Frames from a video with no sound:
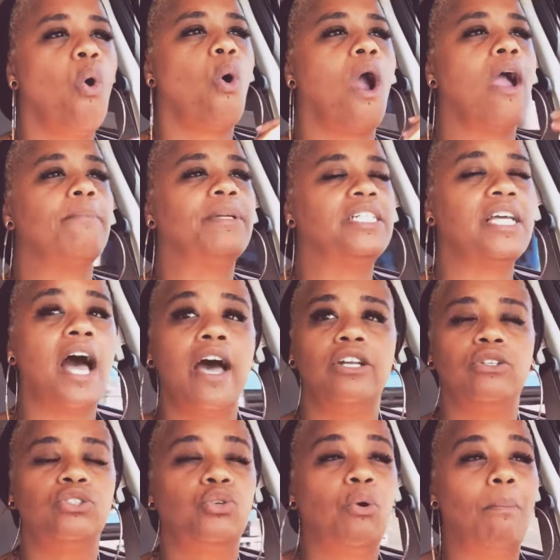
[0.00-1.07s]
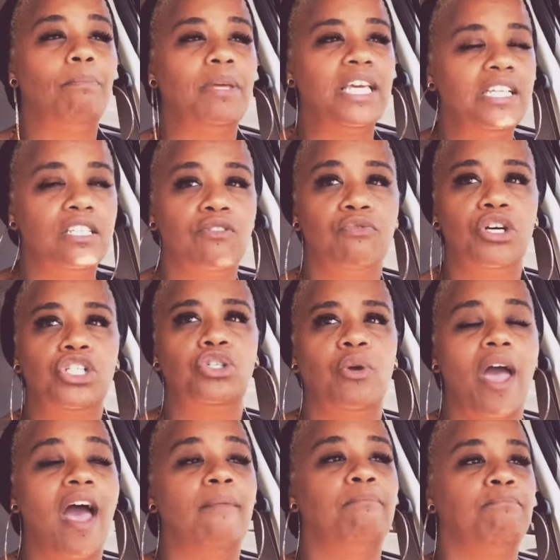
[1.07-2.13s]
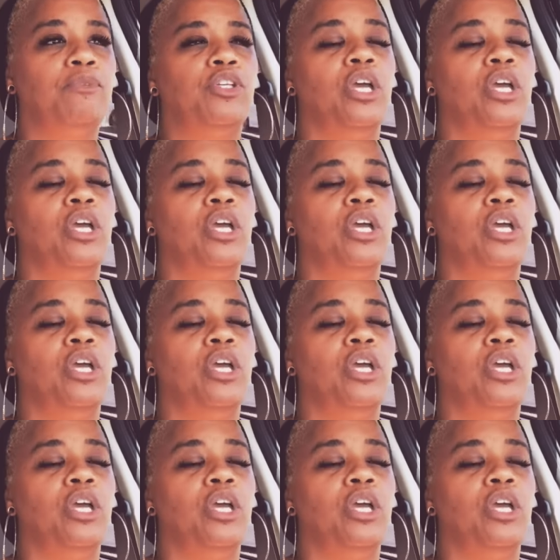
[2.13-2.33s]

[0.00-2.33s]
or I'm entitled to a piece of what you have,